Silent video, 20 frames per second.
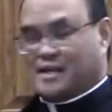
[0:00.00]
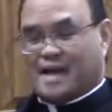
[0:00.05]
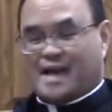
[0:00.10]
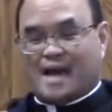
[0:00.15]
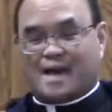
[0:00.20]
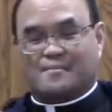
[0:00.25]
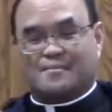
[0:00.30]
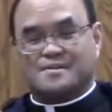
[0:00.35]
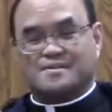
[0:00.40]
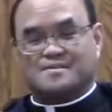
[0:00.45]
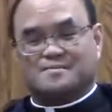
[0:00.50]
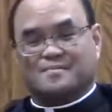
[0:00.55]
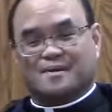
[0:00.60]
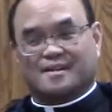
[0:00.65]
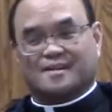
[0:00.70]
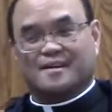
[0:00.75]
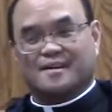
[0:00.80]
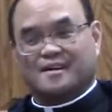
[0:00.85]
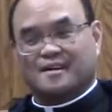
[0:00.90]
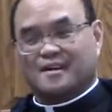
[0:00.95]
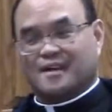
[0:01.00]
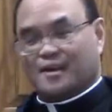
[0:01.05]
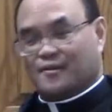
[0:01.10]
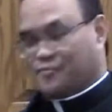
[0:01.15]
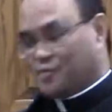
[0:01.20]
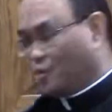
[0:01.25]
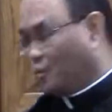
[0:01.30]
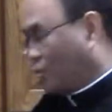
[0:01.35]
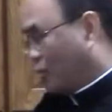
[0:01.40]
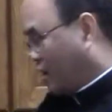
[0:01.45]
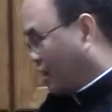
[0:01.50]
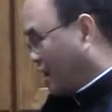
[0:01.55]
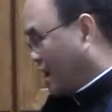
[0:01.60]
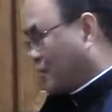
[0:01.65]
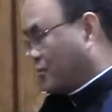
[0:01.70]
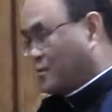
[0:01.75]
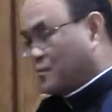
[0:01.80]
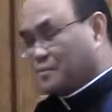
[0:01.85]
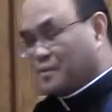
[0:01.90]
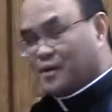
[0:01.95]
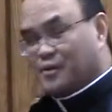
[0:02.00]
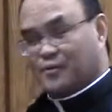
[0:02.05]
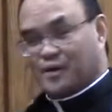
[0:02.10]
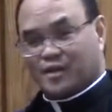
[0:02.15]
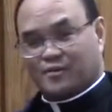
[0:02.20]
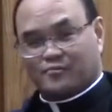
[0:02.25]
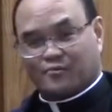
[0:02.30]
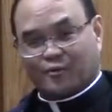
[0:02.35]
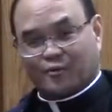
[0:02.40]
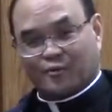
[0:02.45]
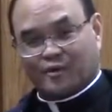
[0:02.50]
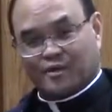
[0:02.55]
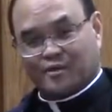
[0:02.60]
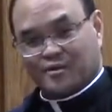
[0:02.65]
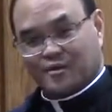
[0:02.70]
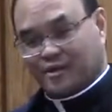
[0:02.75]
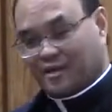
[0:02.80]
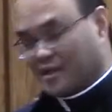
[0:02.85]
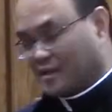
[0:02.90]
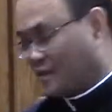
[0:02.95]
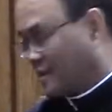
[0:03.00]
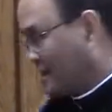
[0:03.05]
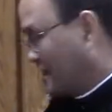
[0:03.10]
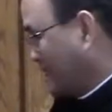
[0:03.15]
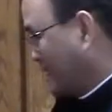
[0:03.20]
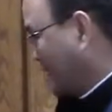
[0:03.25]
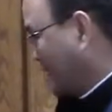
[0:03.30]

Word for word: the amice, but if you are, I would be grateful, and you can